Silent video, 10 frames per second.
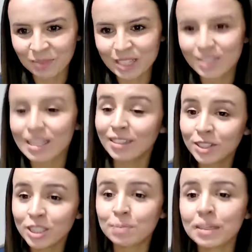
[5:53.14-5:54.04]

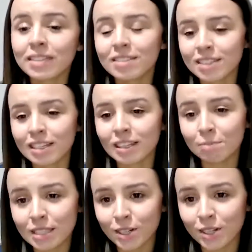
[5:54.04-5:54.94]
standards, but still
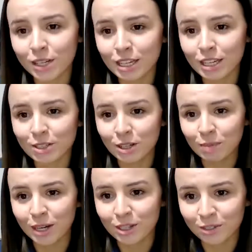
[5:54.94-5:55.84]
Macedonia is not
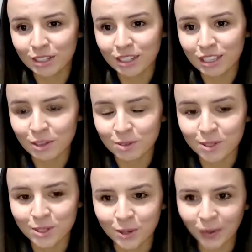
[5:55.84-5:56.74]
part of the EU.
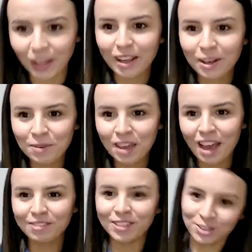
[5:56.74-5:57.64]
So we
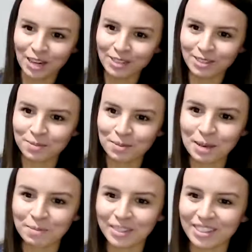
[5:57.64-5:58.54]
have that right to be
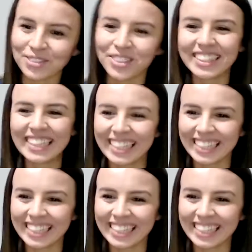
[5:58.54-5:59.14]
a bit different.